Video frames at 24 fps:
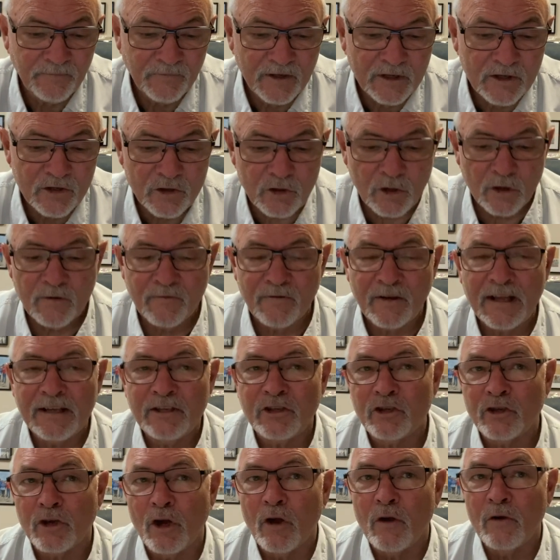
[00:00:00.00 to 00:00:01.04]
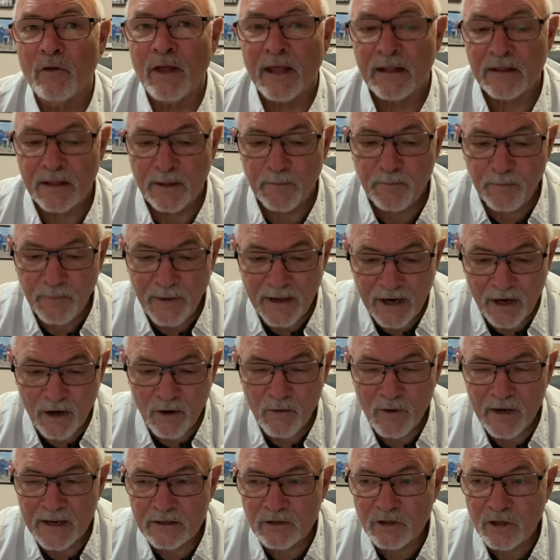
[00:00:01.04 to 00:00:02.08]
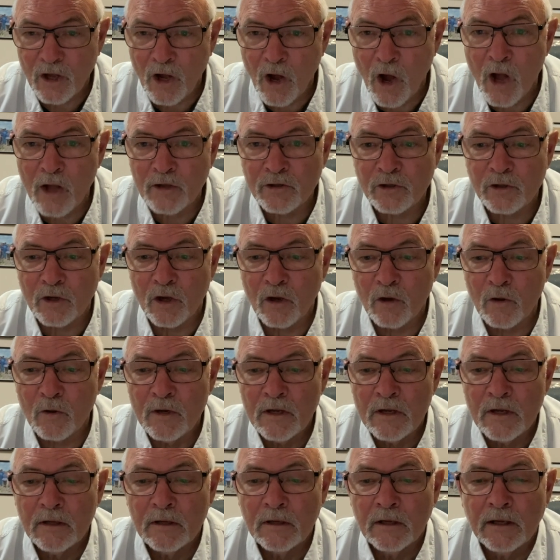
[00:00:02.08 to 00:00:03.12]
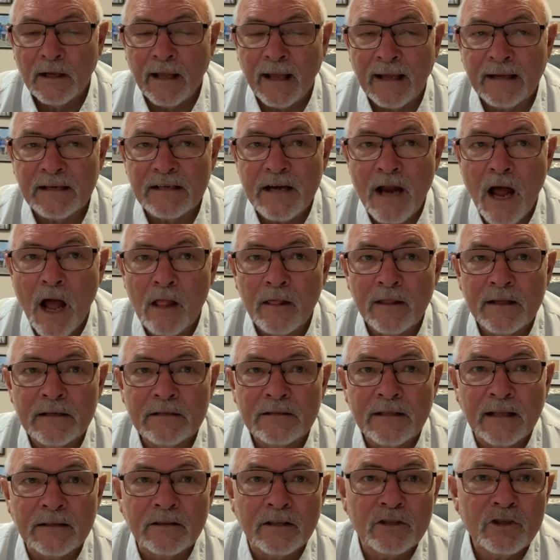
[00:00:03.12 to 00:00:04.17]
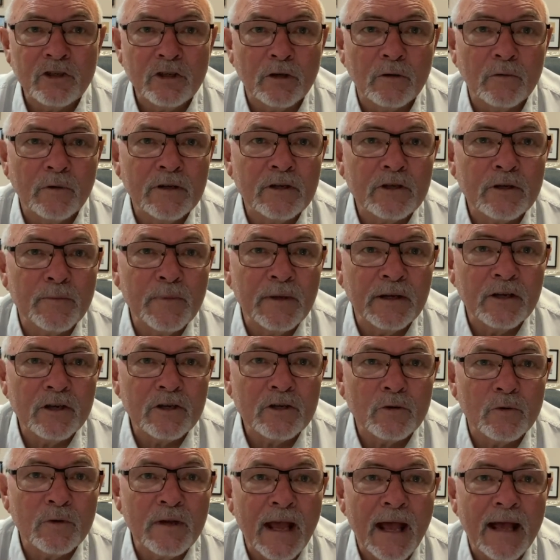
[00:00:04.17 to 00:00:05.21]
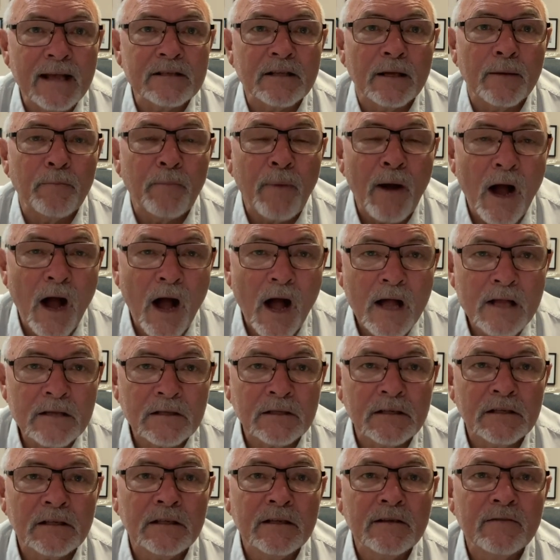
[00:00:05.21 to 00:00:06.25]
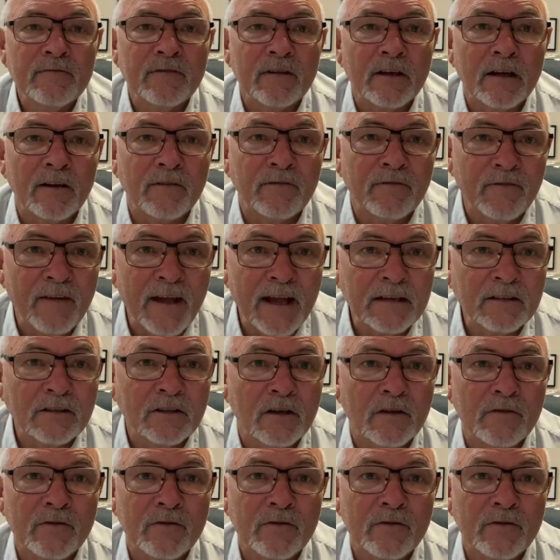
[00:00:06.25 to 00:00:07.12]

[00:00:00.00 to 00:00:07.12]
Surveys show that the parents also acknowledge that the children's ministry has a positive effect on